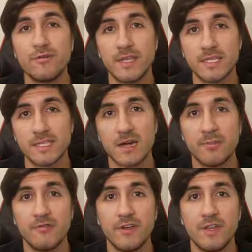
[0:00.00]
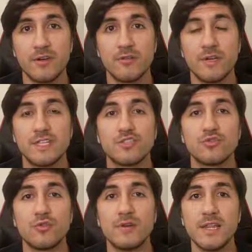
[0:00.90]
this type of video is
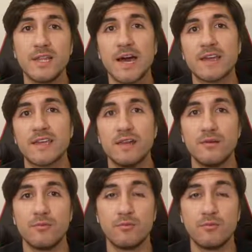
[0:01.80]
sorely lacking